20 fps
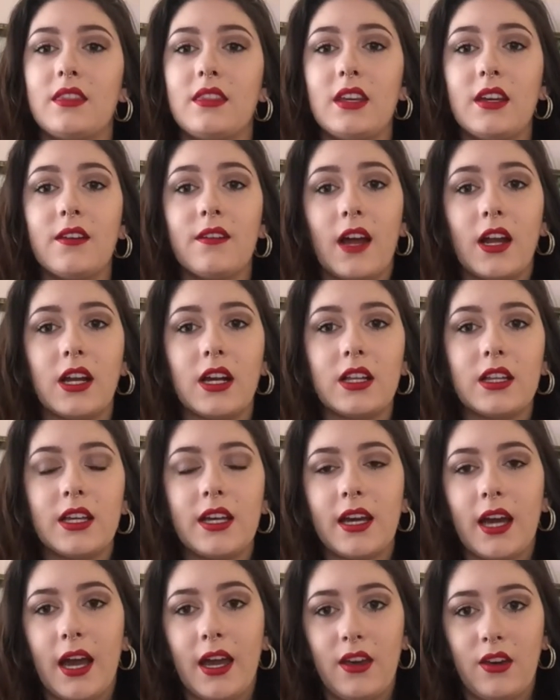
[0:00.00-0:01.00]

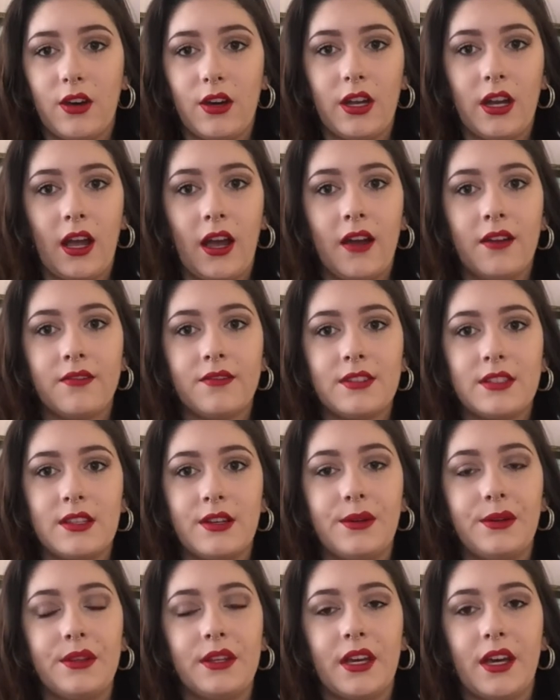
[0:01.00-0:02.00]
theoretically, I could have
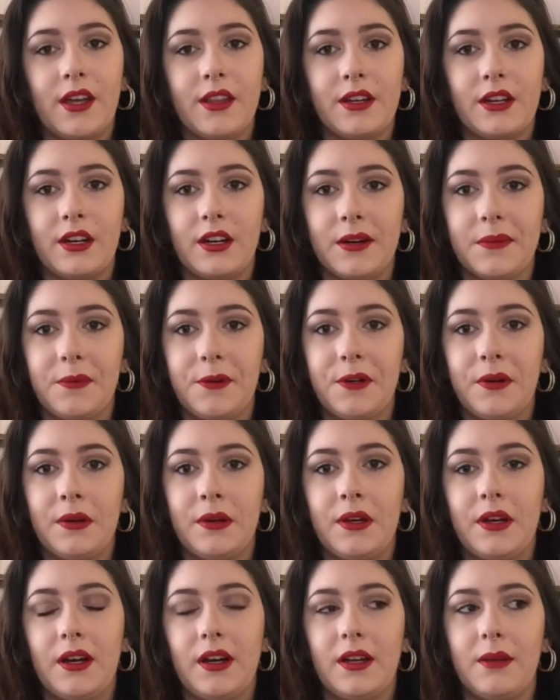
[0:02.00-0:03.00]
sewn the other
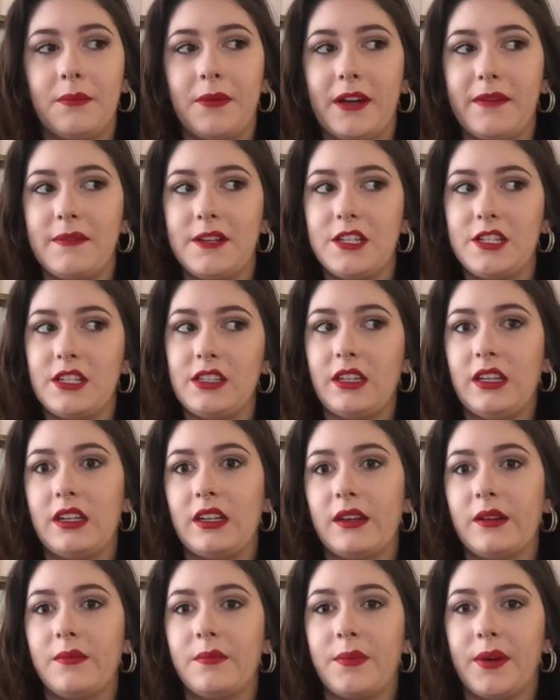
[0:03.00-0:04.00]
armhole on by
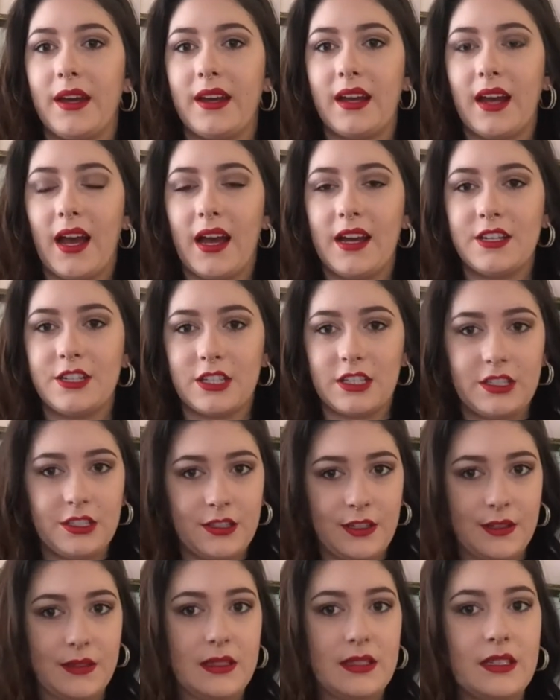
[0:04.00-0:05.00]
machine, but I just
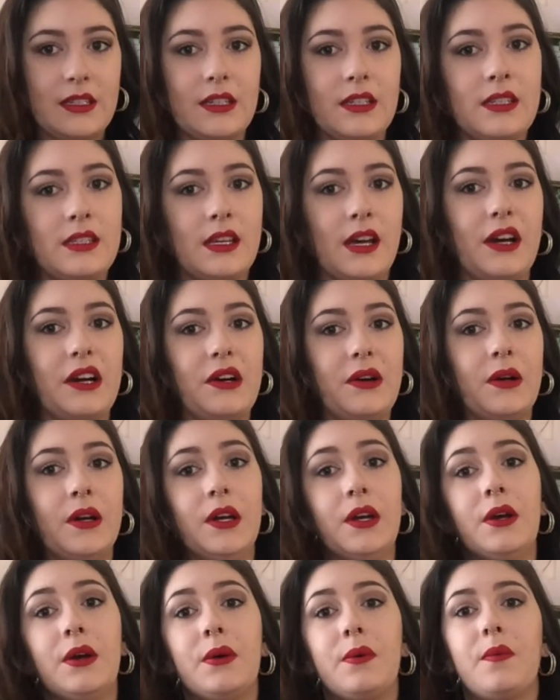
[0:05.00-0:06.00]
chose to sew
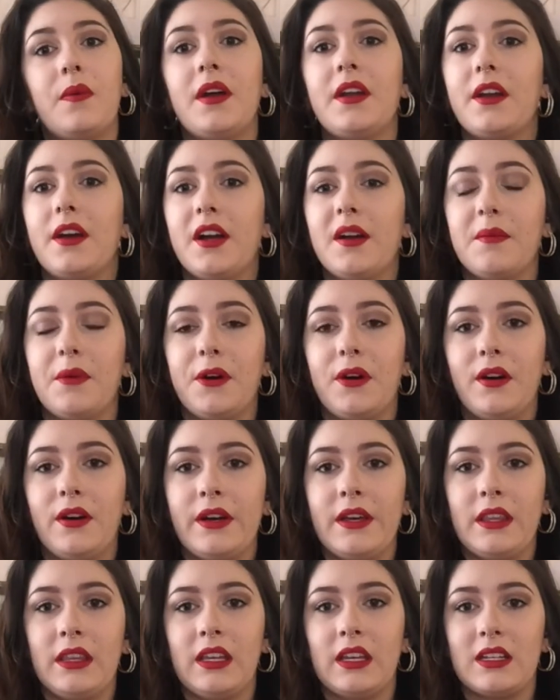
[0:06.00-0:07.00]
one armhole
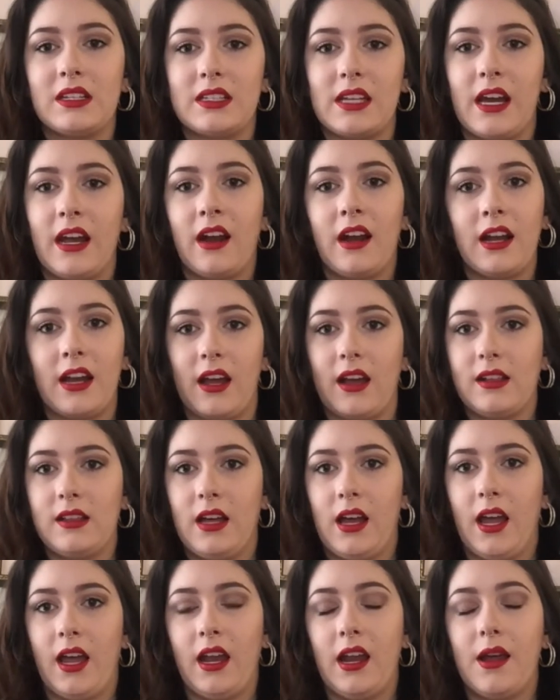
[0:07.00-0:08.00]
in the entire
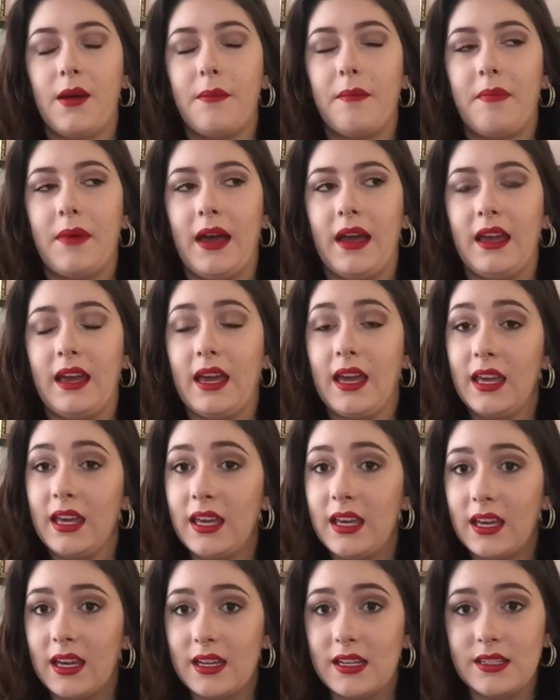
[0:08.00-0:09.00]
neckline by
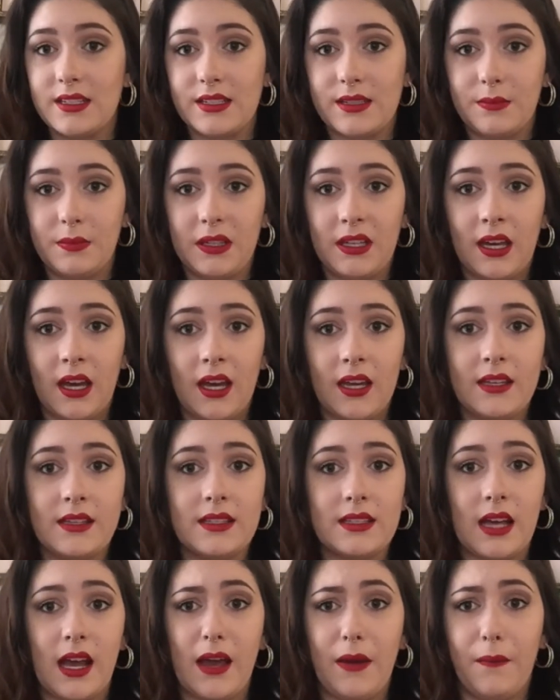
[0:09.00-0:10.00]
hand because
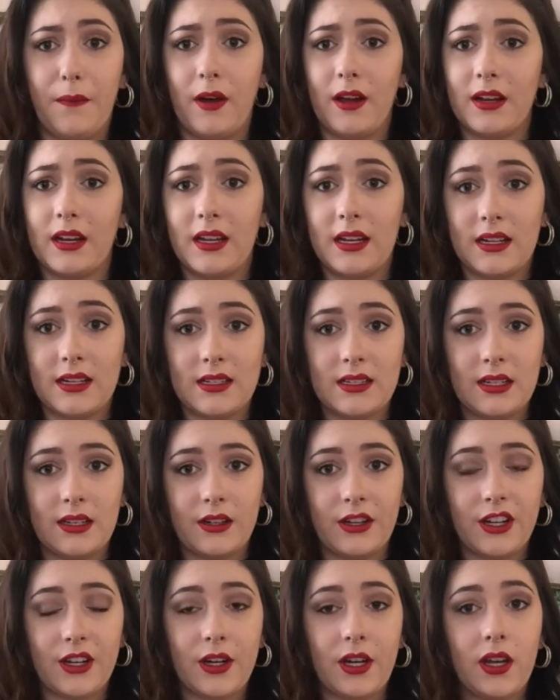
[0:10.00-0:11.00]
I wanted it to
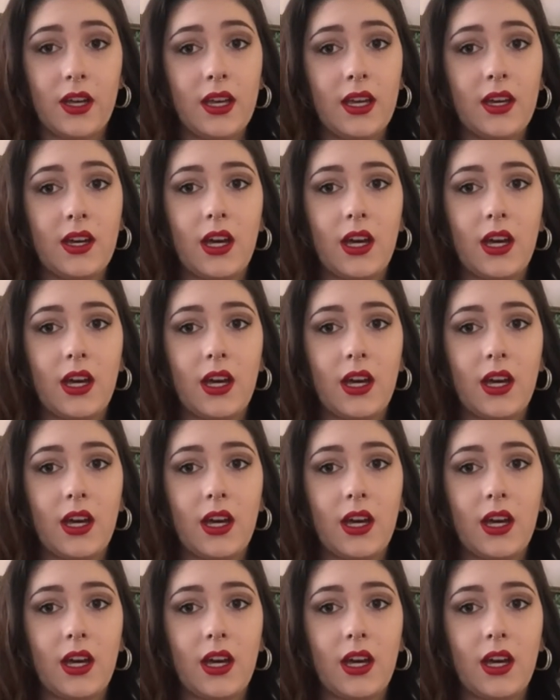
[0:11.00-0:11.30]
look really